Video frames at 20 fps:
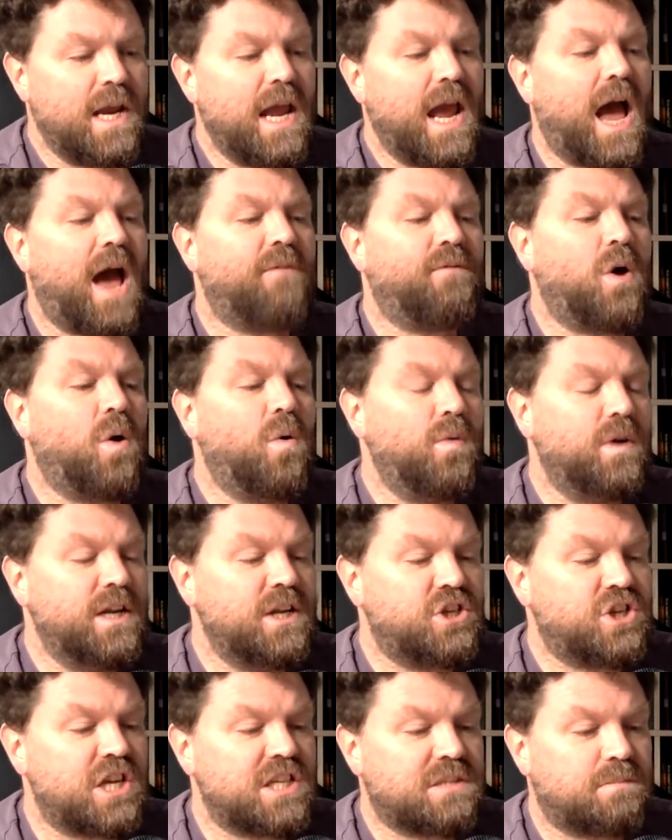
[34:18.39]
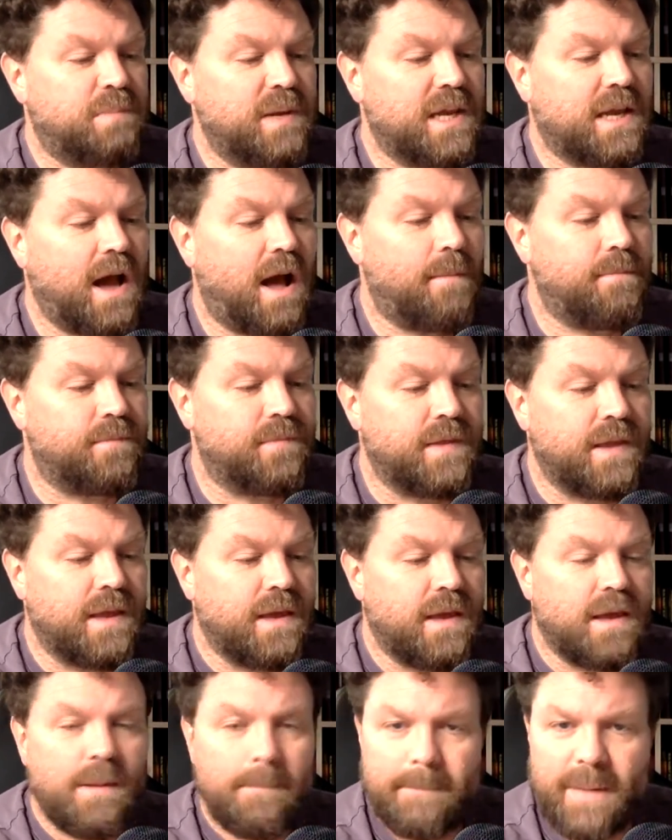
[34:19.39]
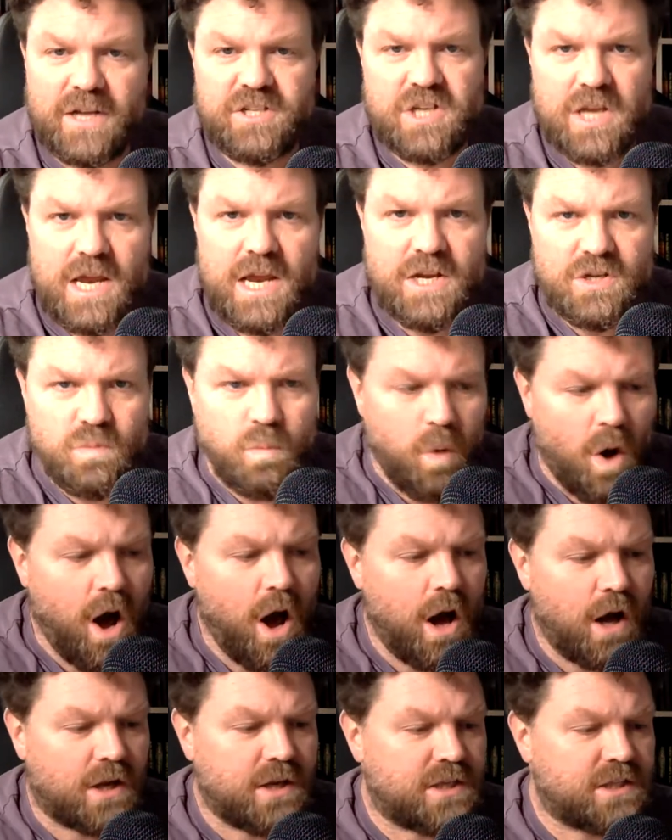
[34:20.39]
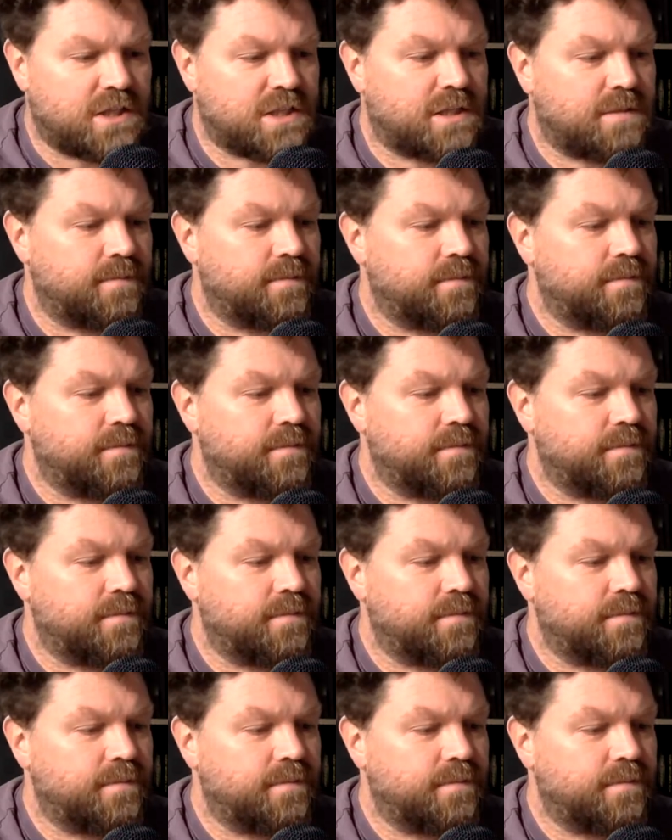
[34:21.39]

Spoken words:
have only just begun, but it works.